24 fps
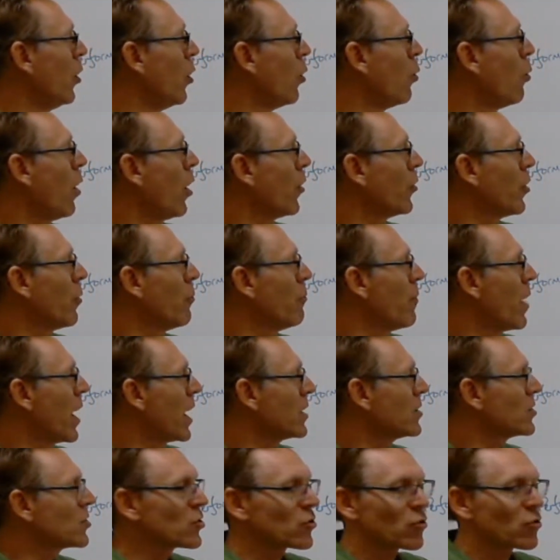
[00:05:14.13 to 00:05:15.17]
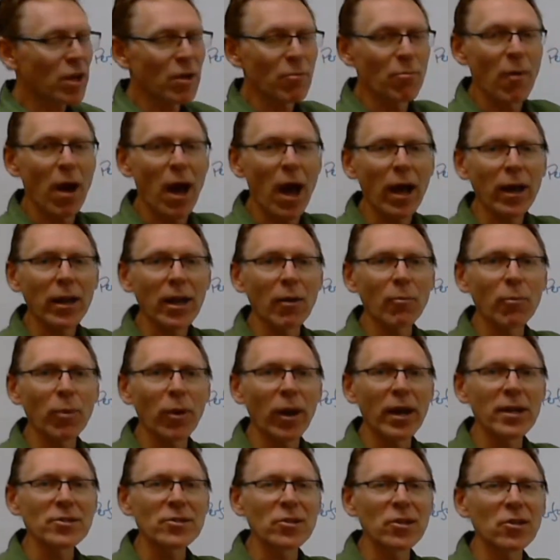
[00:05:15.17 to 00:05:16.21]
what the mainstream
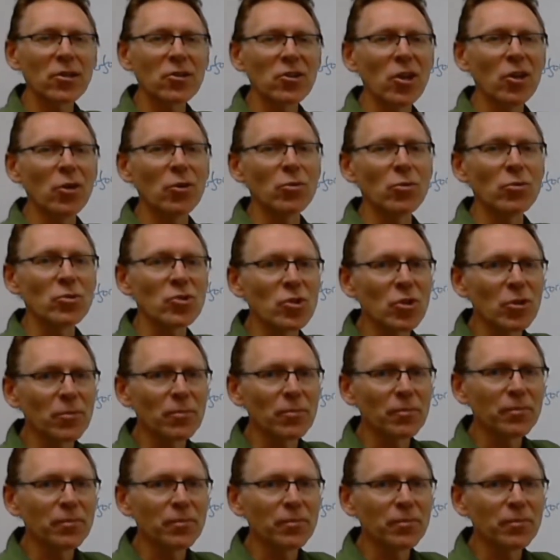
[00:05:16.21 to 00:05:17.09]
marketplace can use.